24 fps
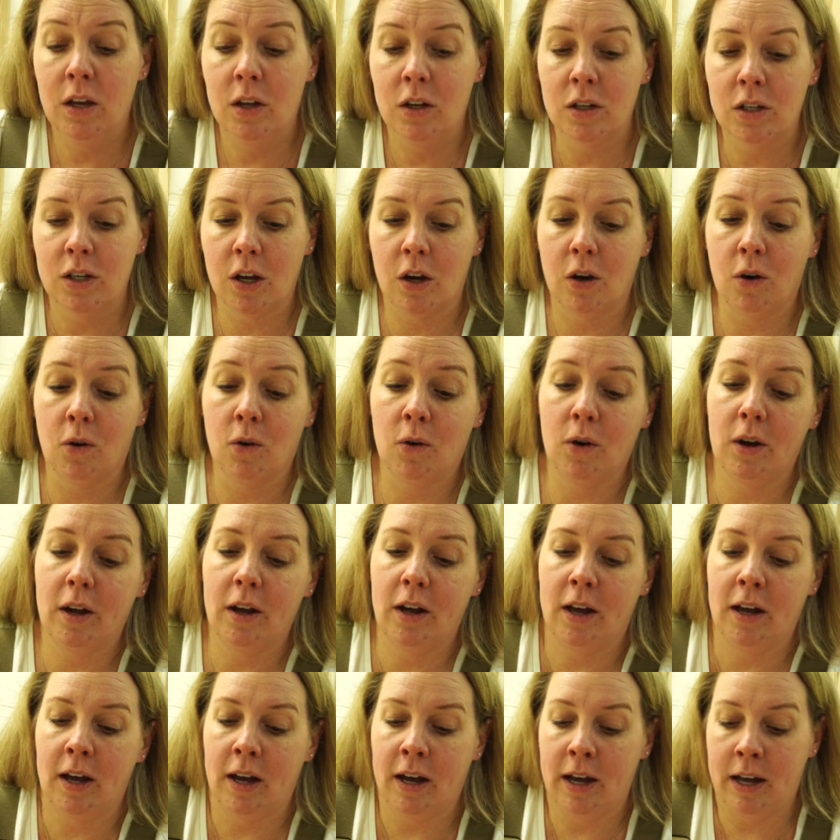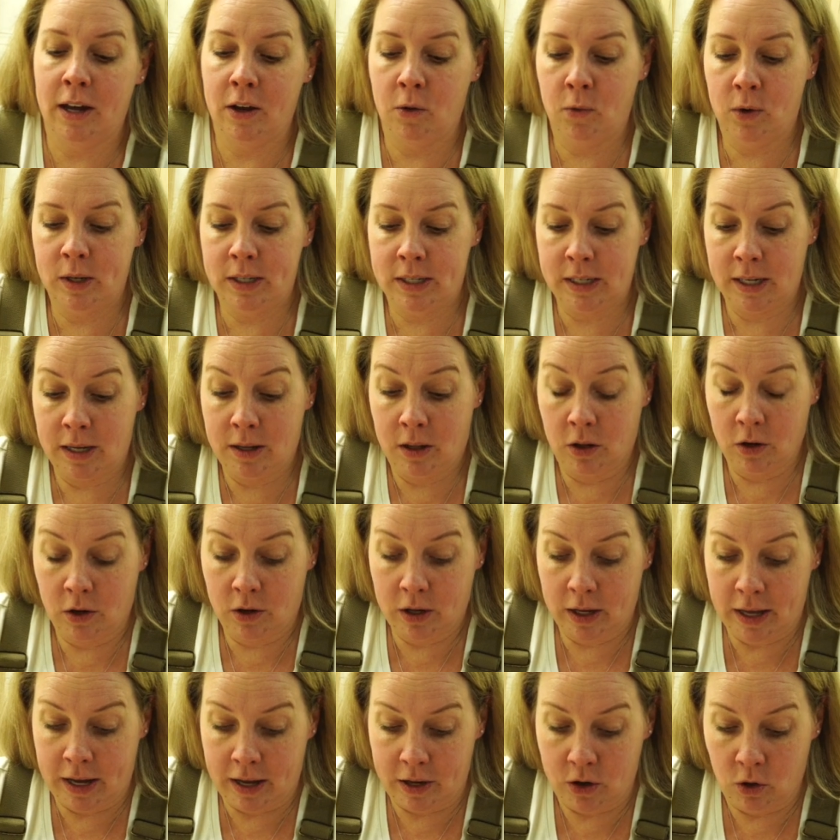So I would say
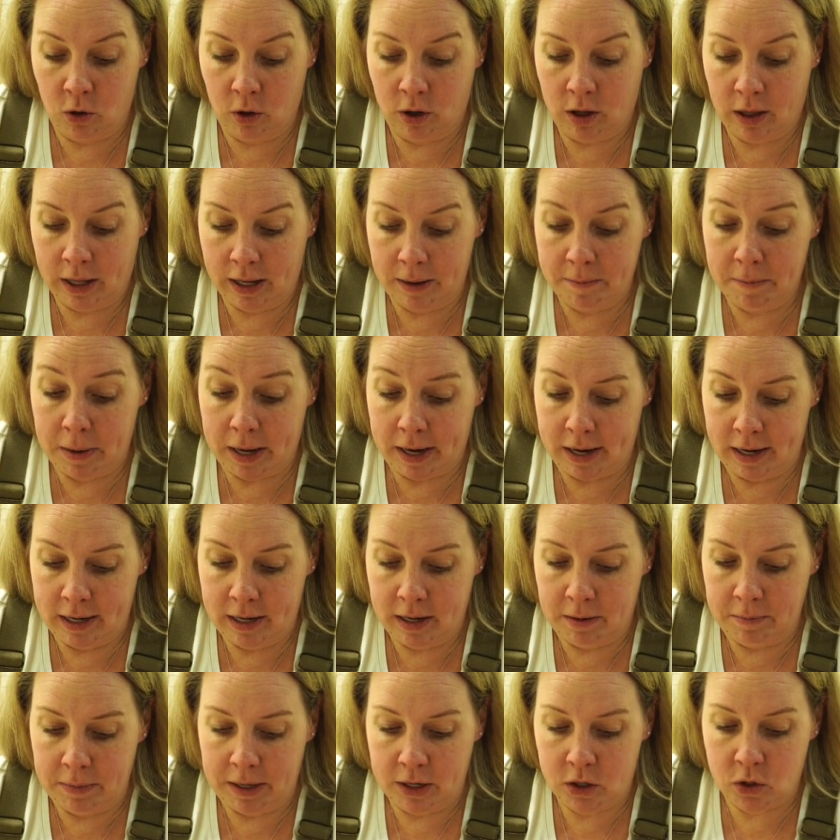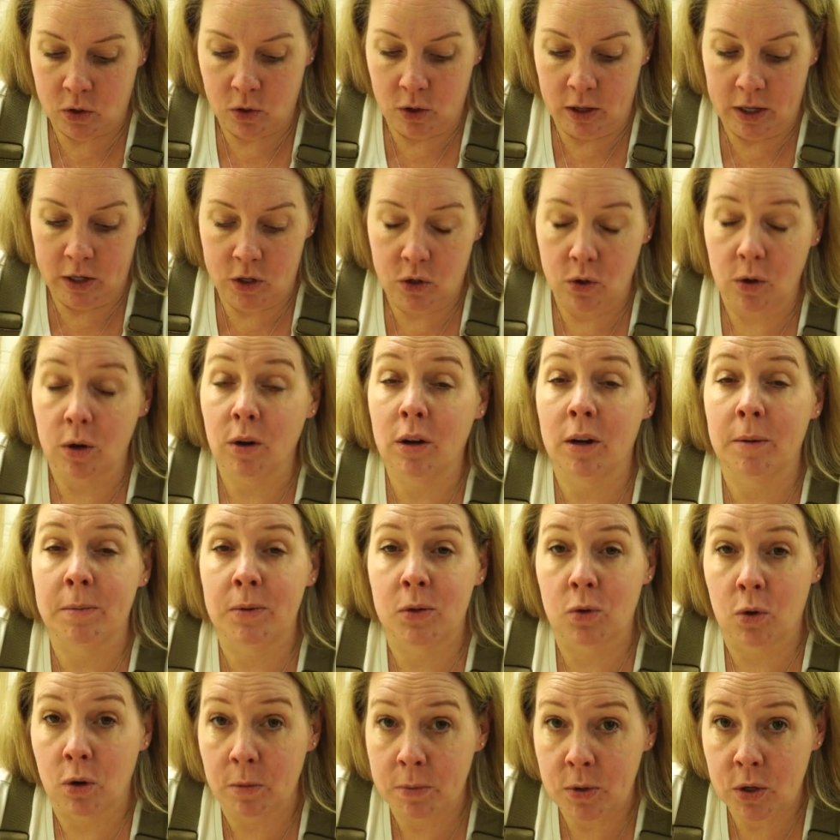look at your clay body and make sure that your
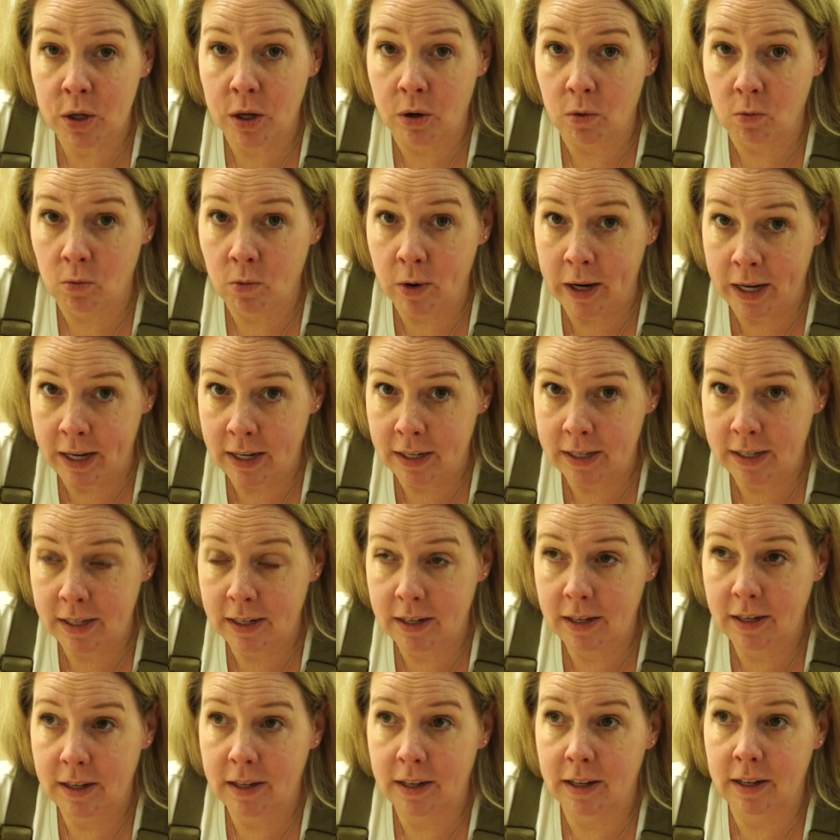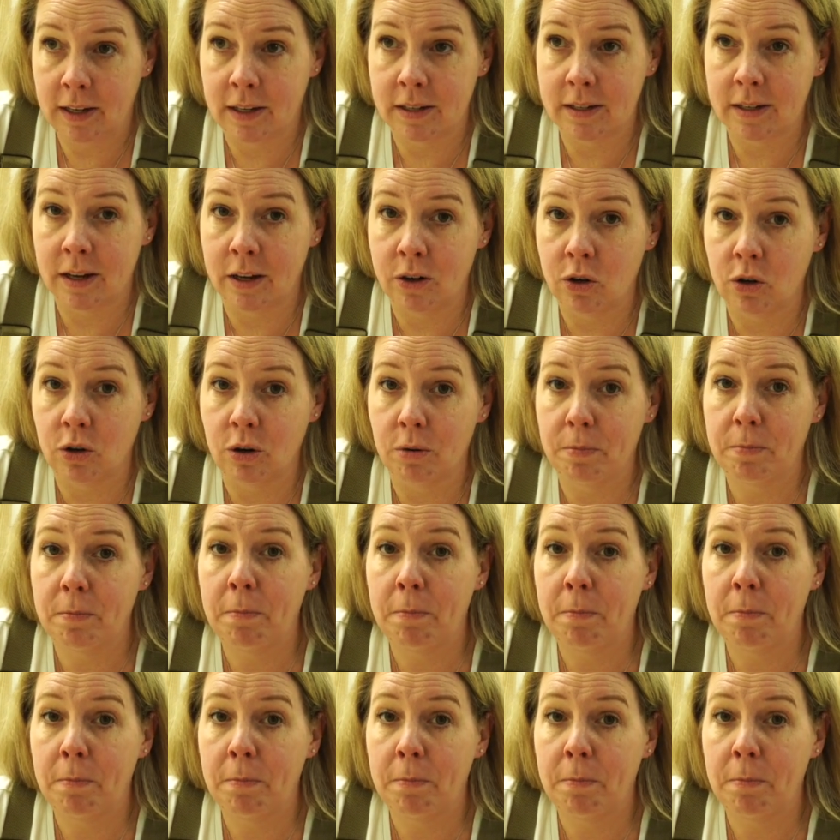absorption rate is under